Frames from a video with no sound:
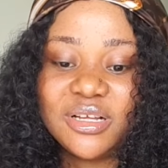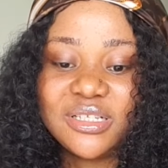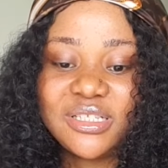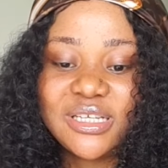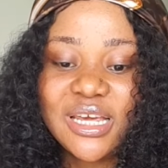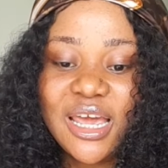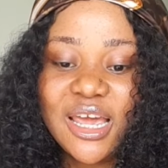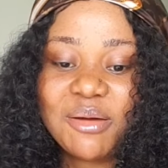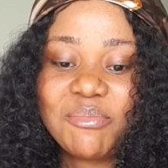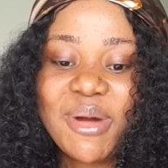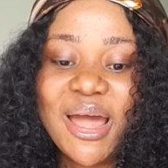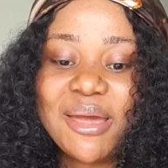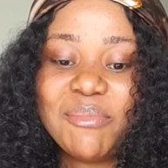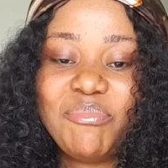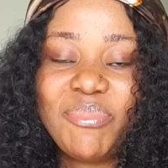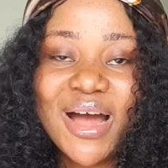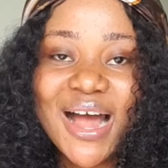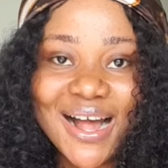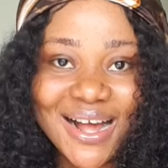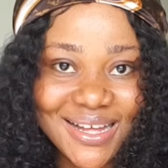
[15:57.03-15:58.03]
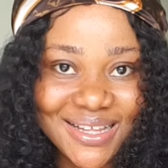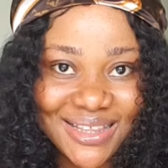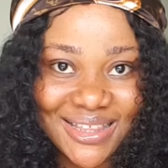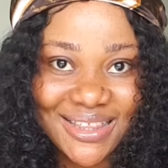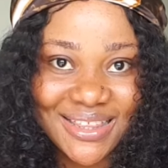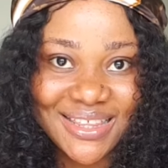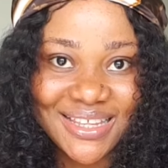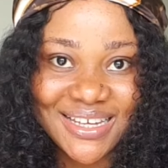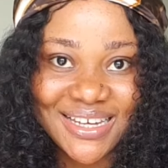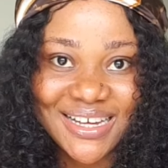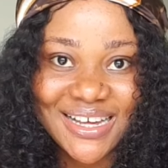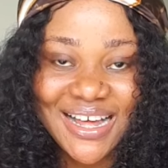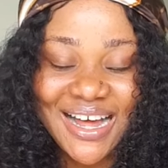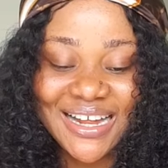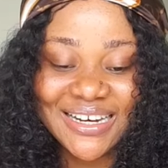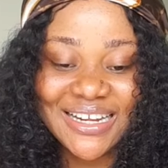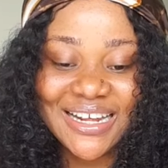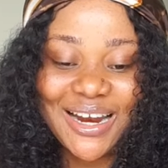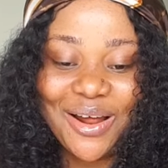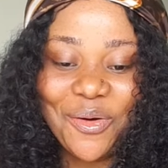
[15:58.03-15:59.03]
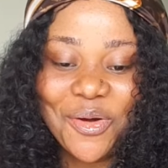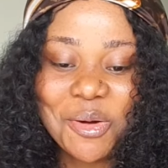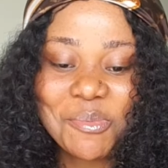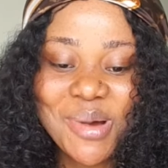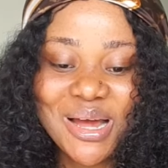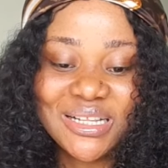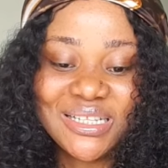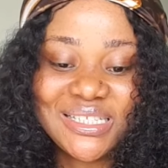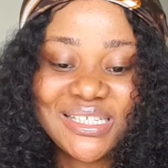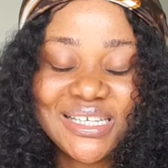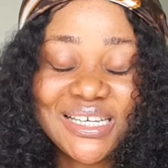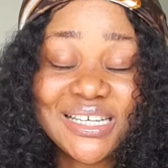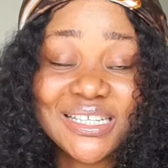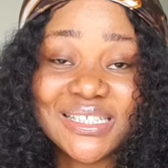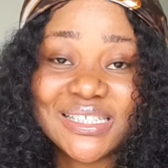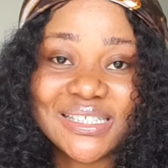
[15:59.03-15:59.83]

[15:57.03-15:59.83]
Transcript: take my bath, and then I'll come and take it